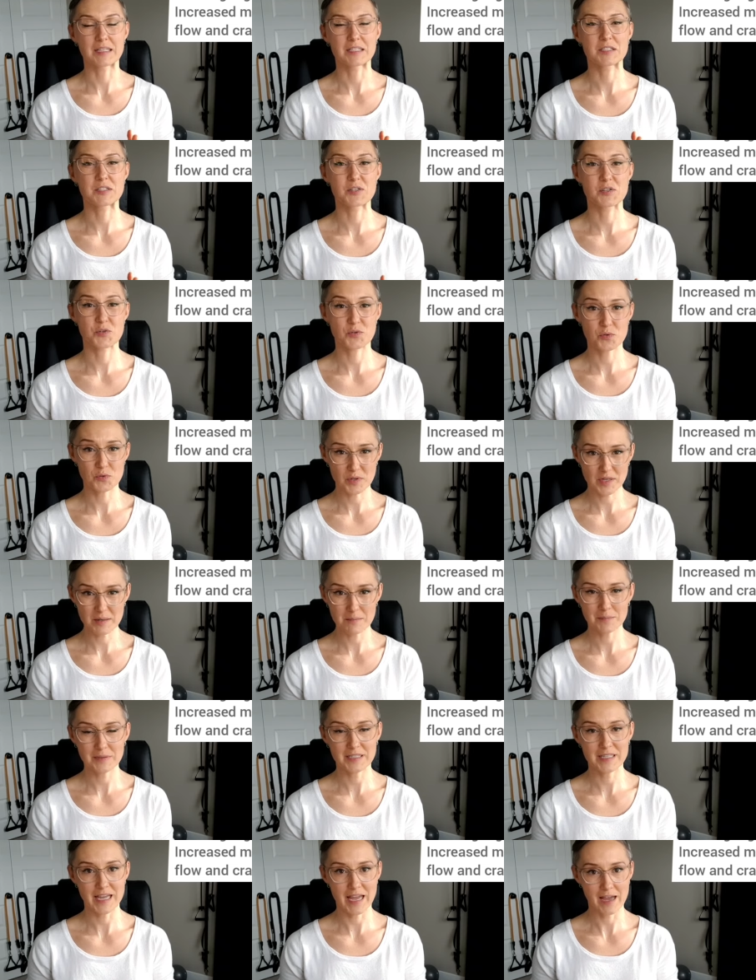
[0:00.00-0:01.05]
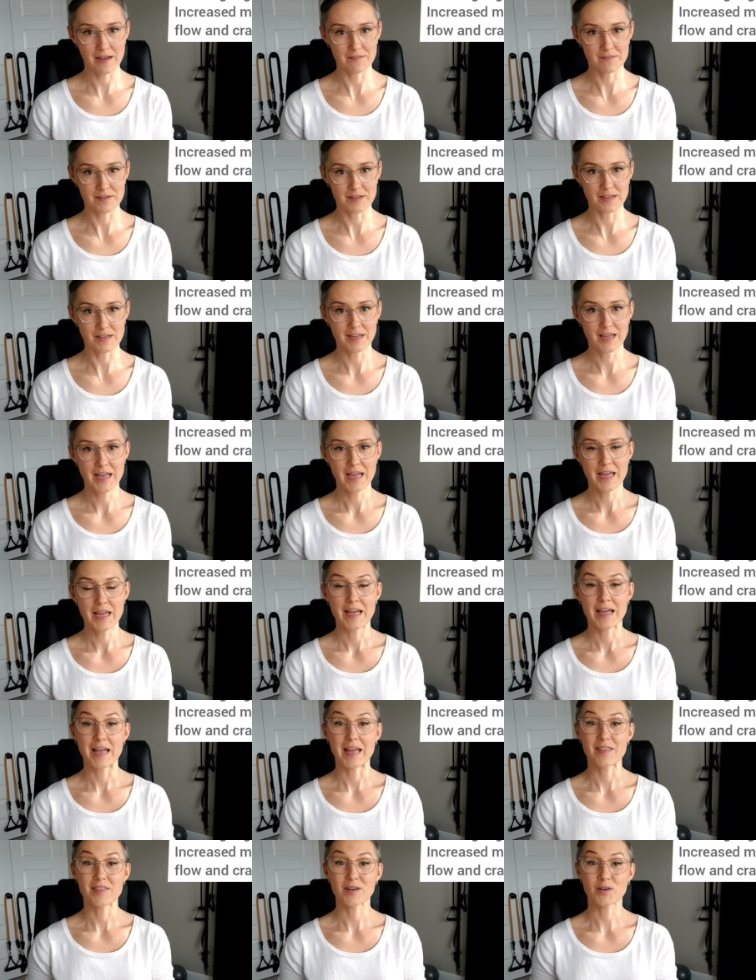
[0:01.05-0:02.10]
extremely heavy
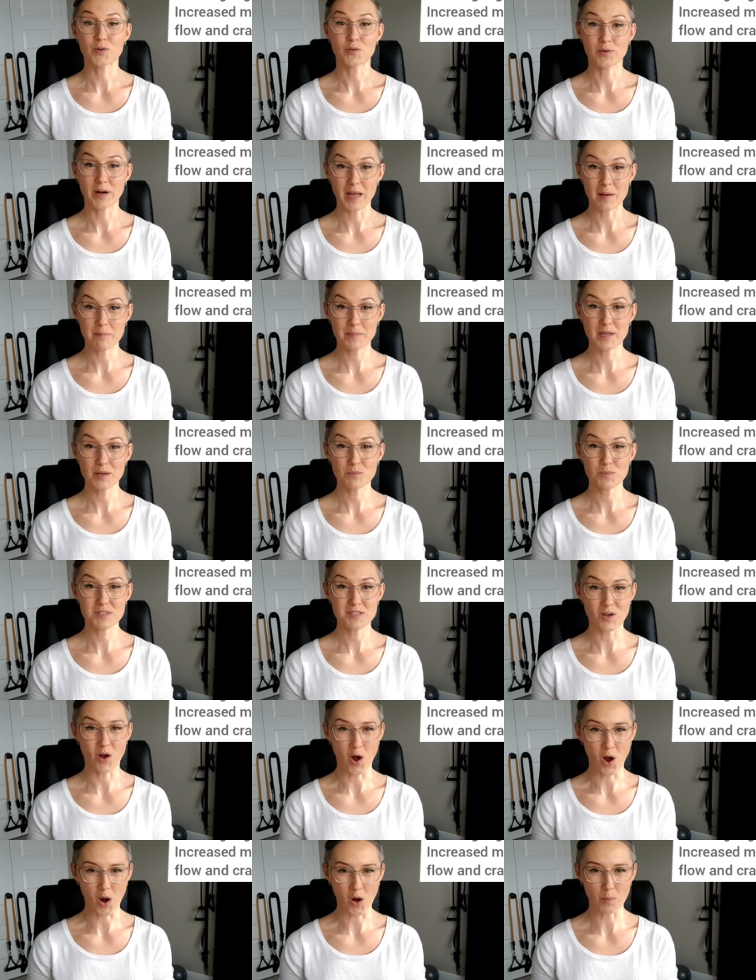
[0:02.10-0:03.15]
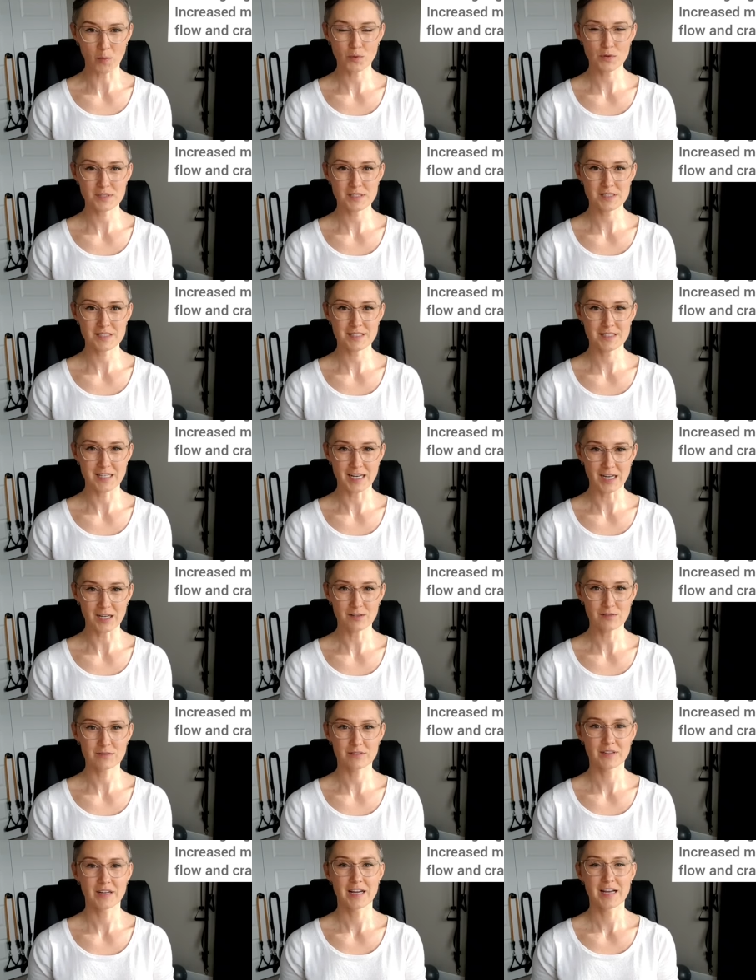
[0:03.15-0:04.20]
and the cramping was almost enough
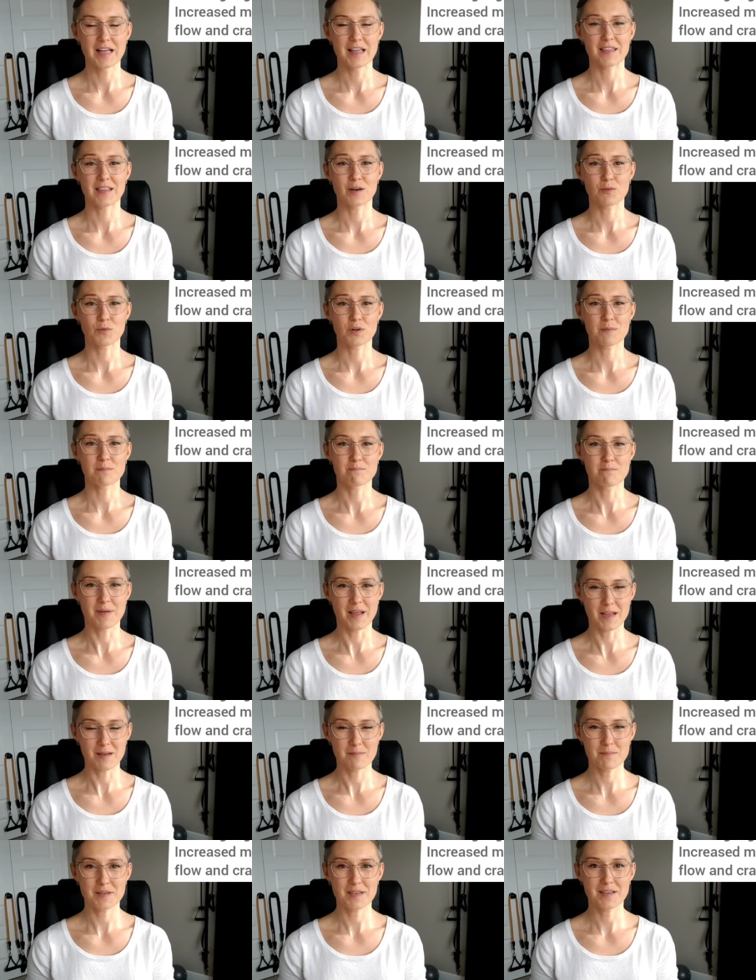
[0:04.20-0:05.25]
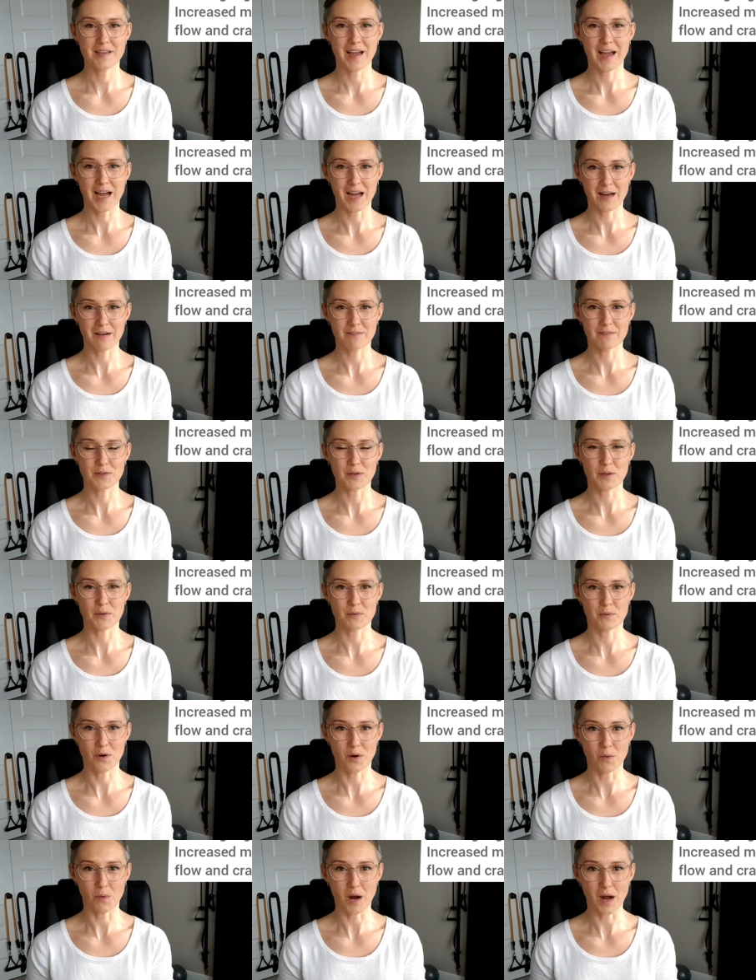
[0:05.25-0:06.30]
that it would make me have to
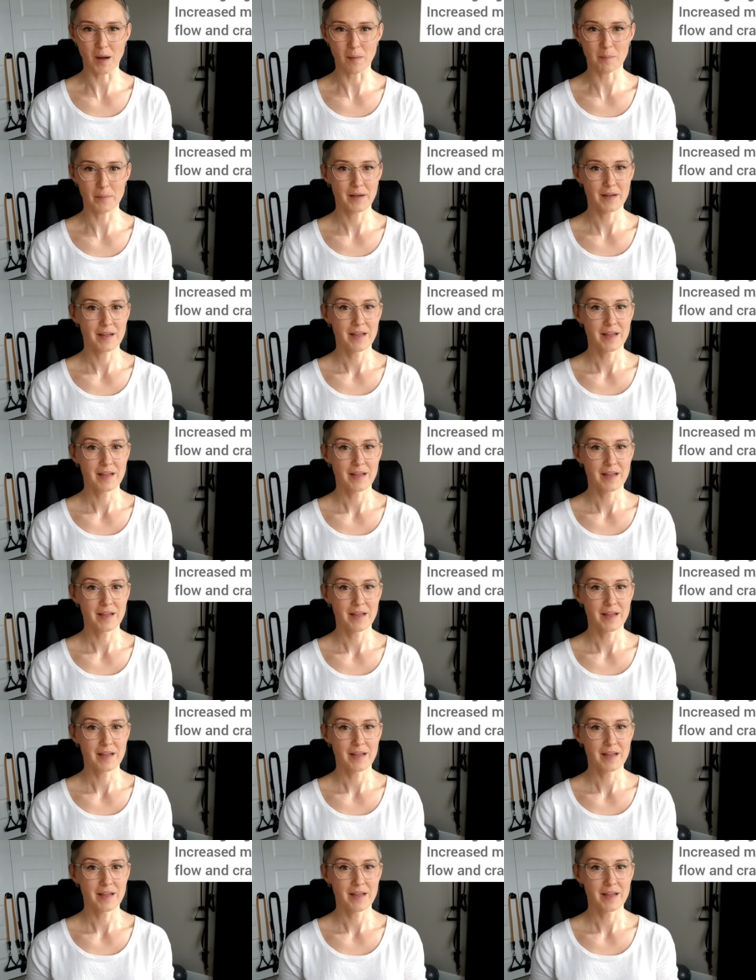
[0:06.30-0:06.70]
throw up.